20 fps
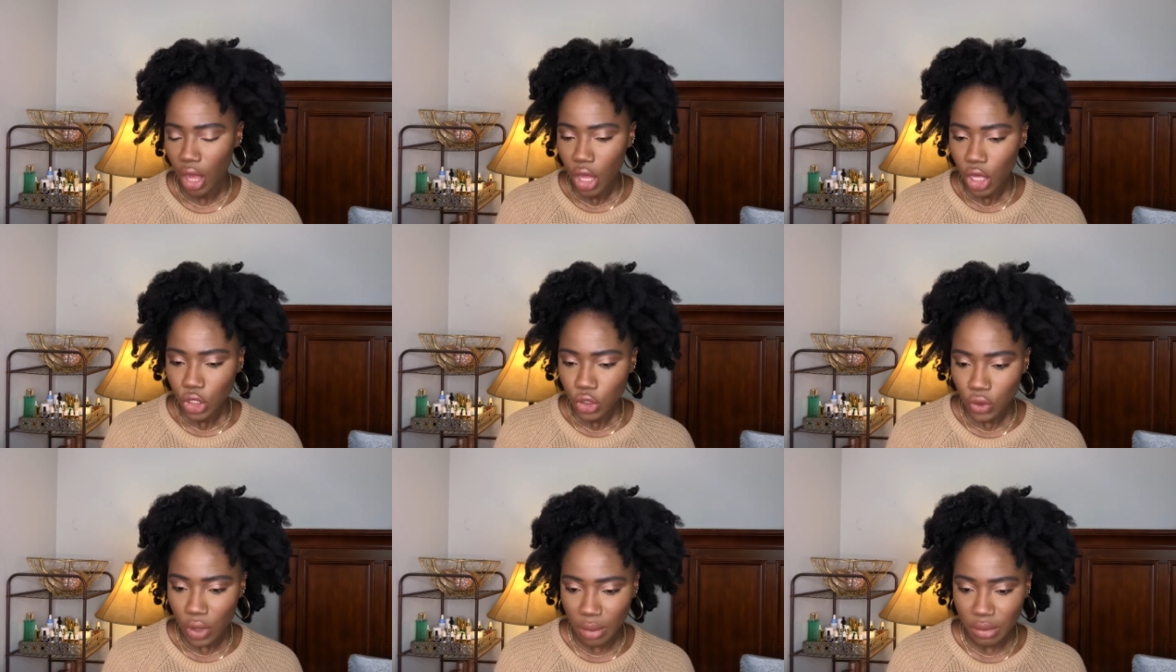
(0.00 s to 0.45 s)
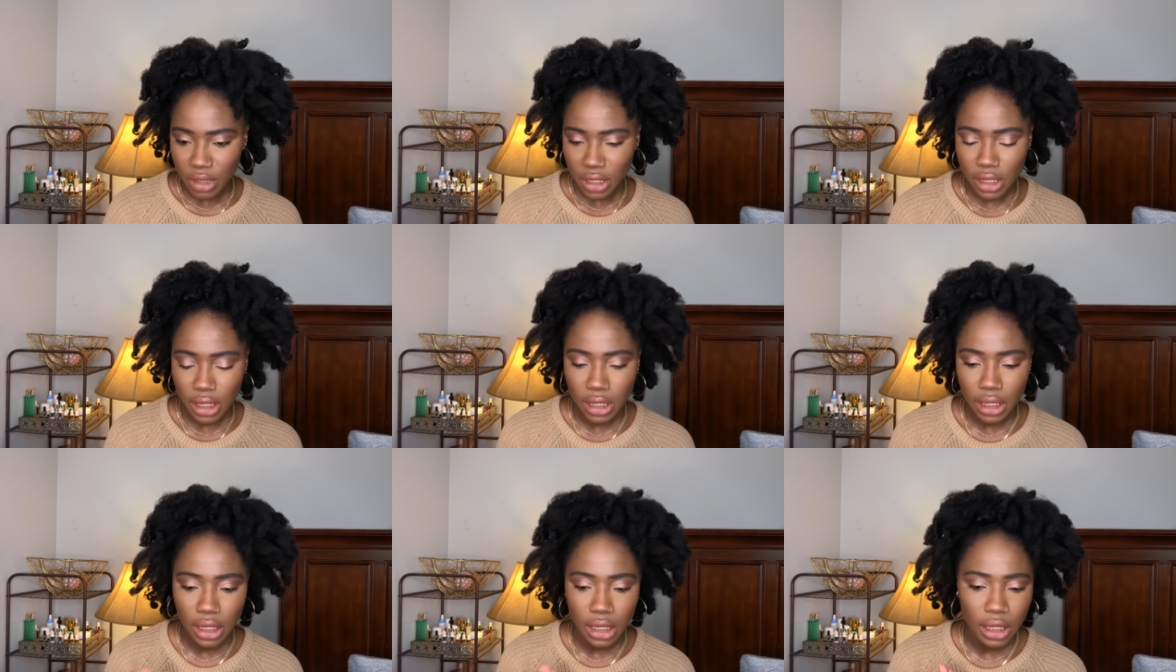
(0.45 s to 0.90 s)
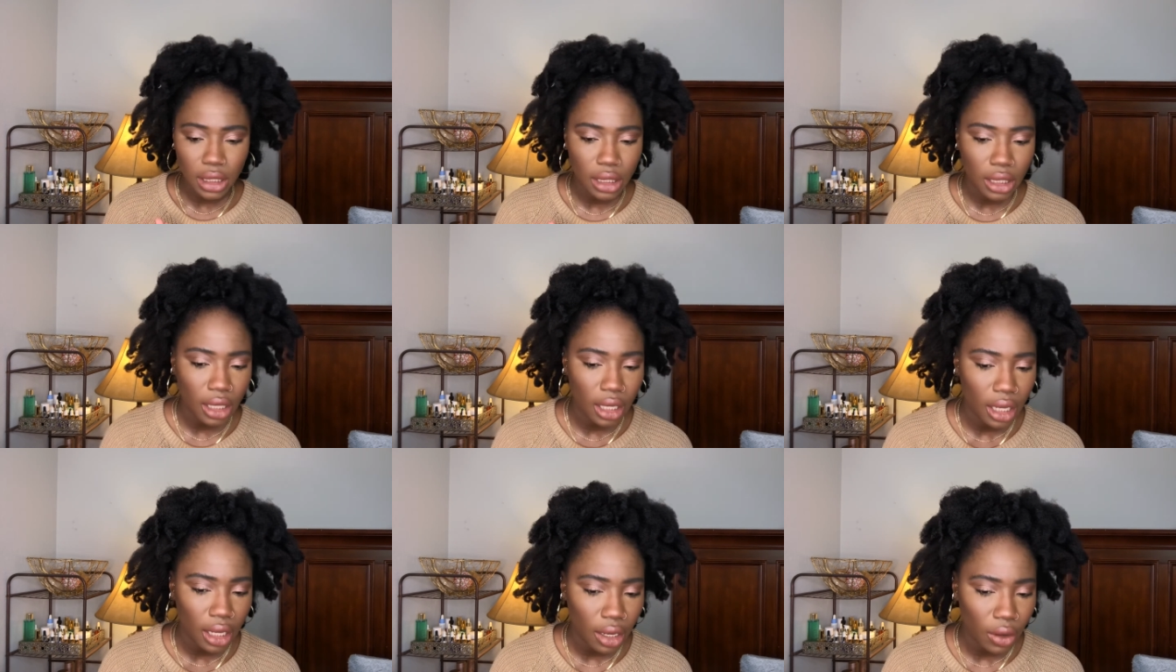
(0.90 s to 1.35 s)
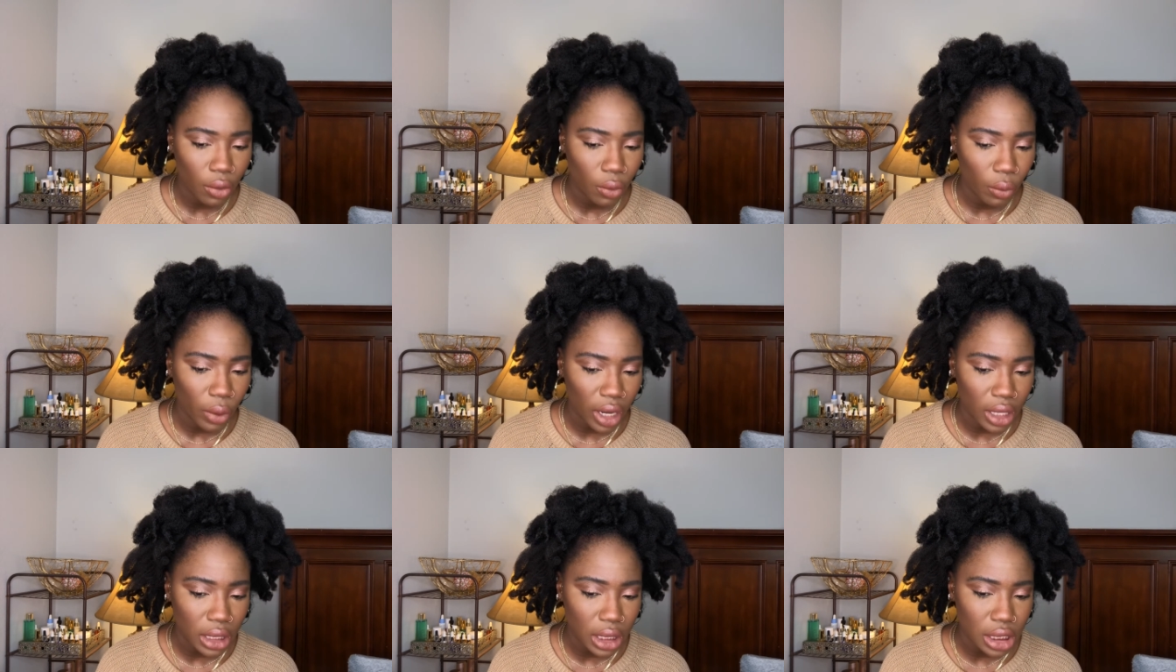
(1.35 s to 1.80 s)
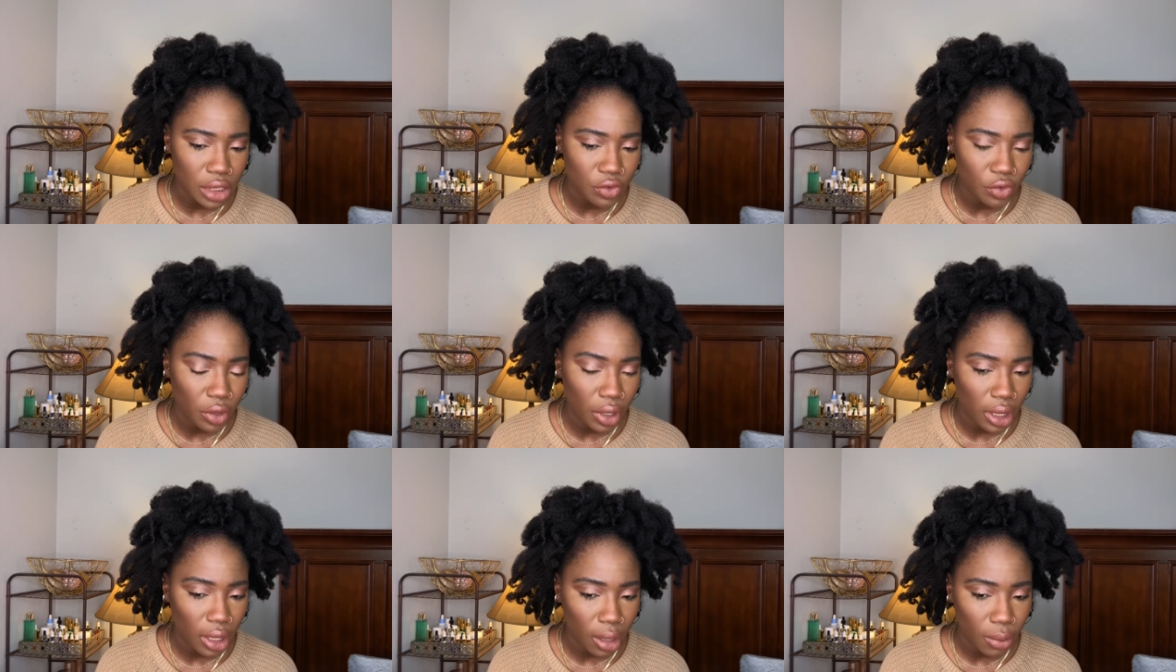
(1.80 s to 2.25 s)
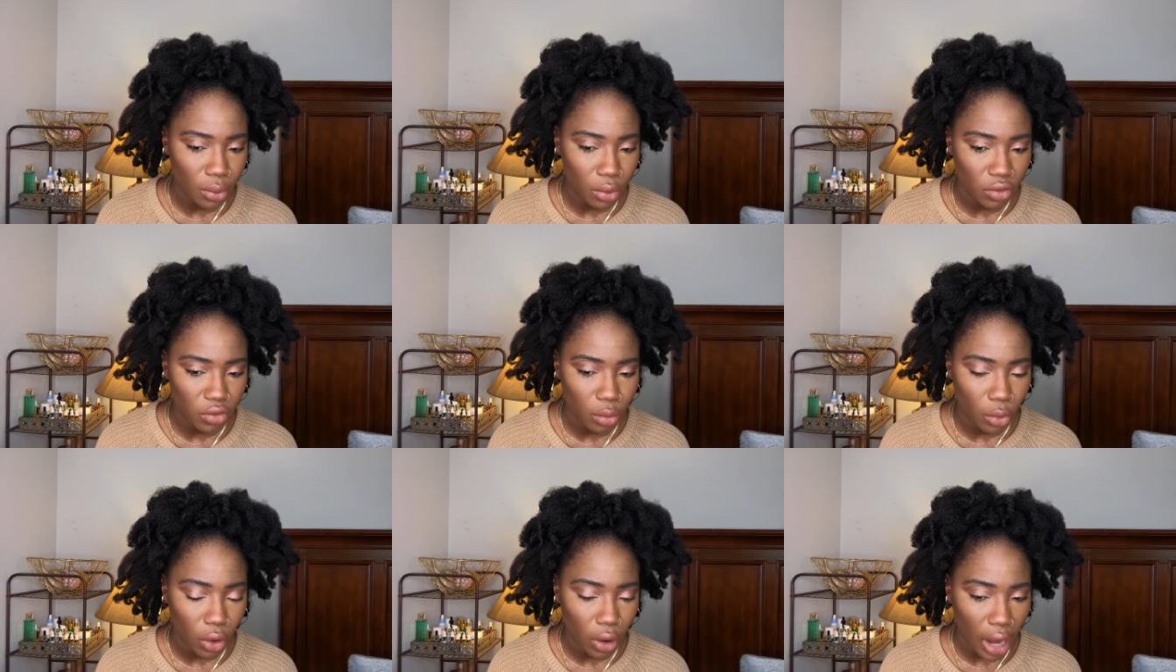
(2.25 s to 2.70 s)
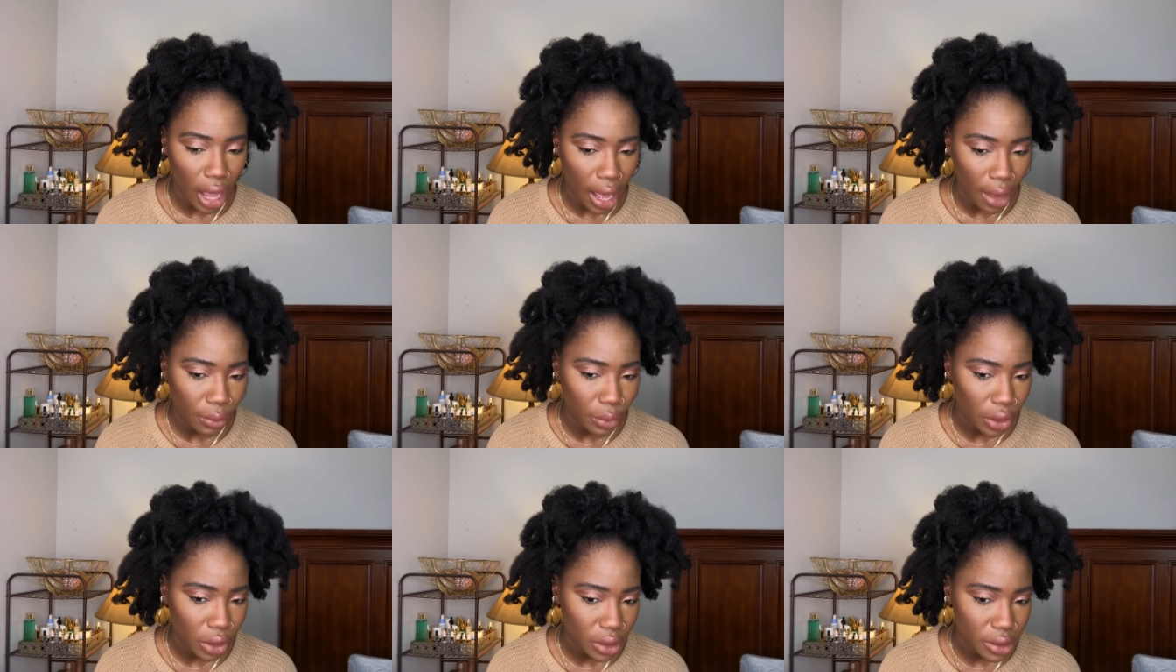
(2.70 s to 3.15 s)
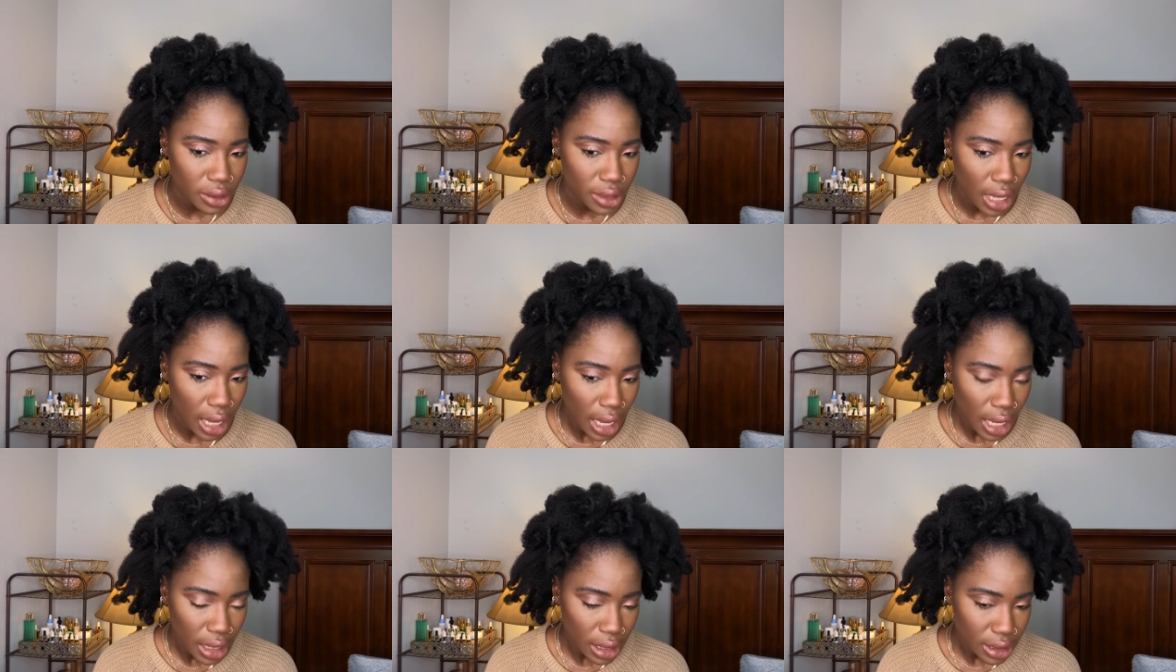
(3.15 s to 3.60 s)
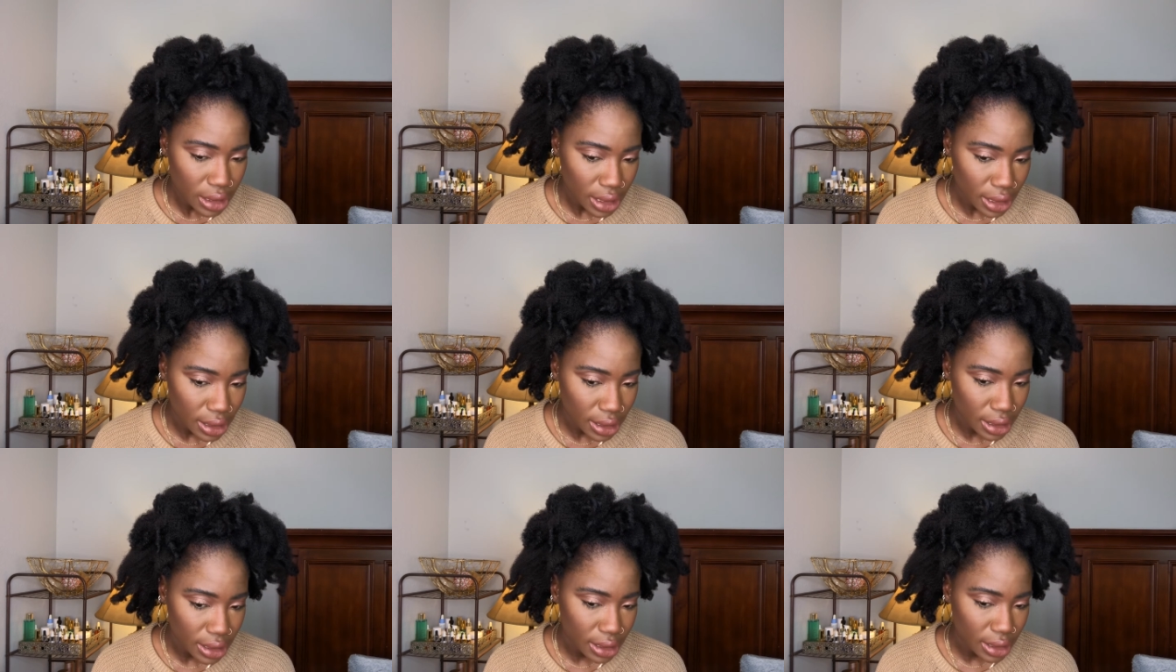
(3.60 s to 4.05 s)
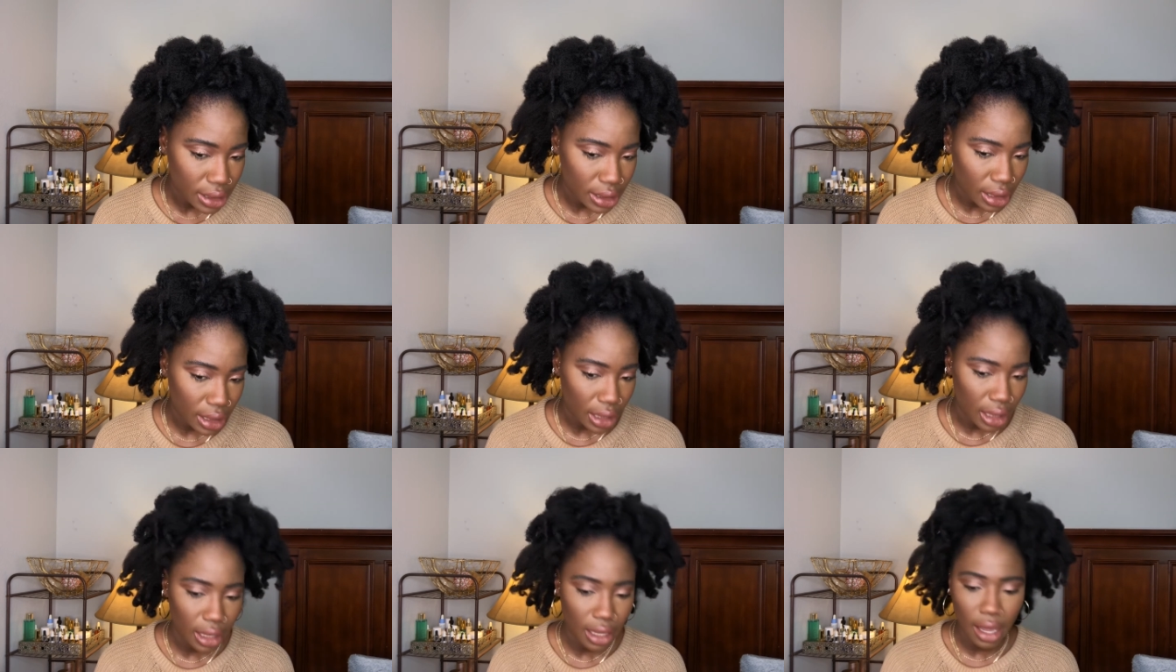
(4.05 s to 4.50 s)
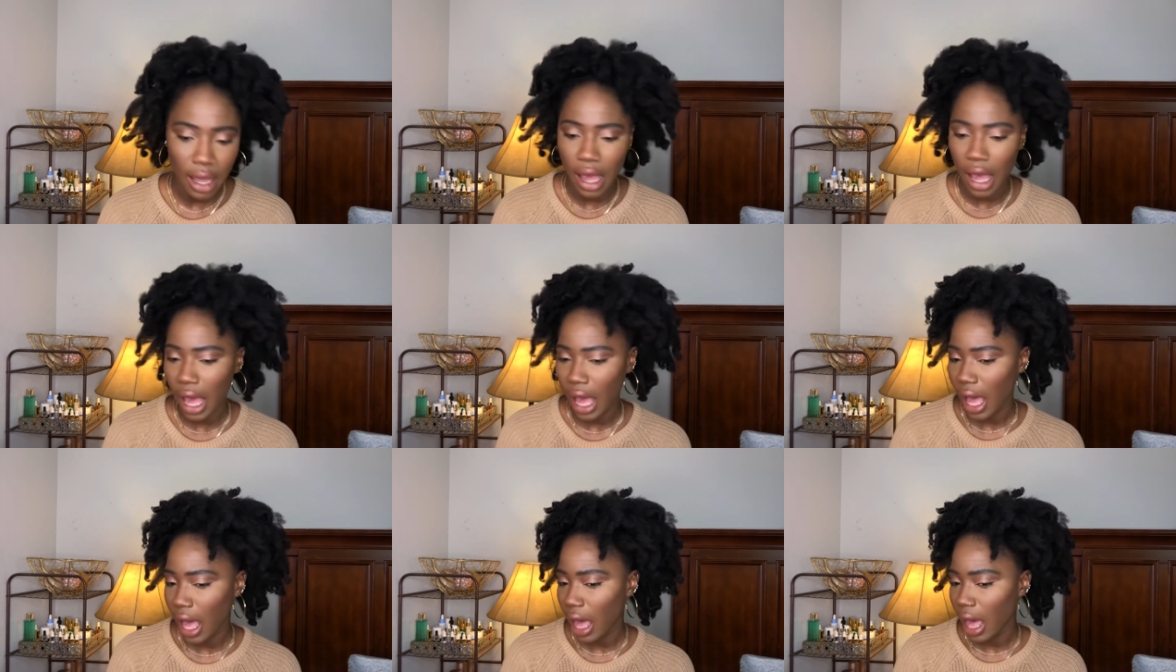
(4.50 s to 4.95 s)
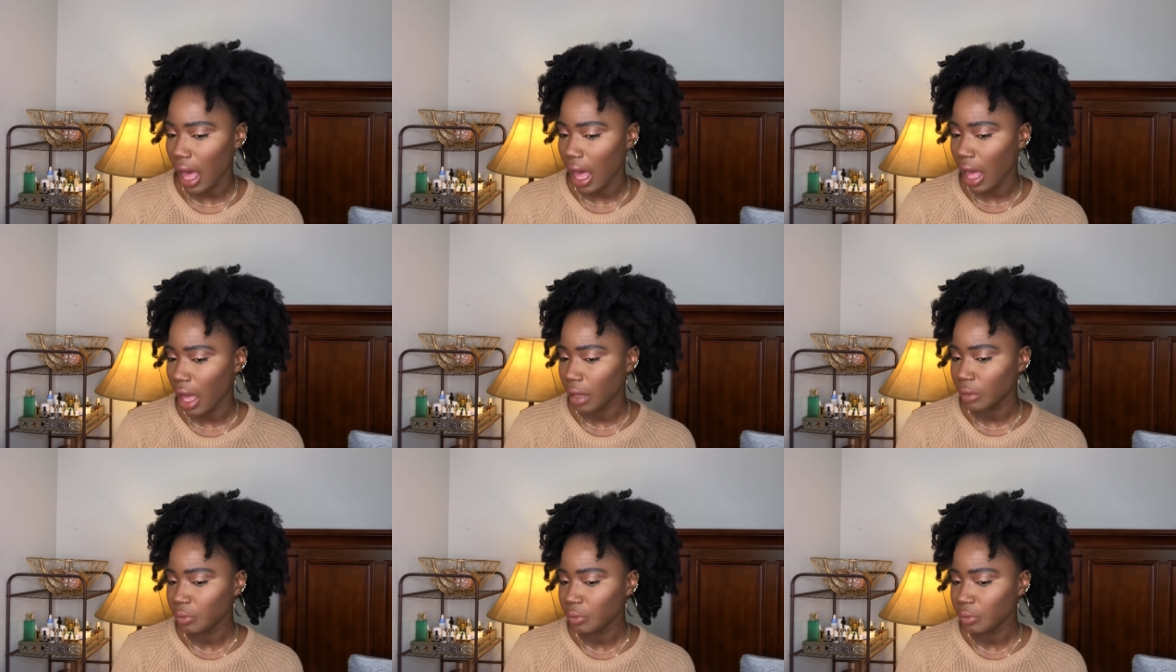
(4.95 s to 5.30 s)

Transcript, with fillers: So I'm just gonna wear this for a couple of more hours just to see how,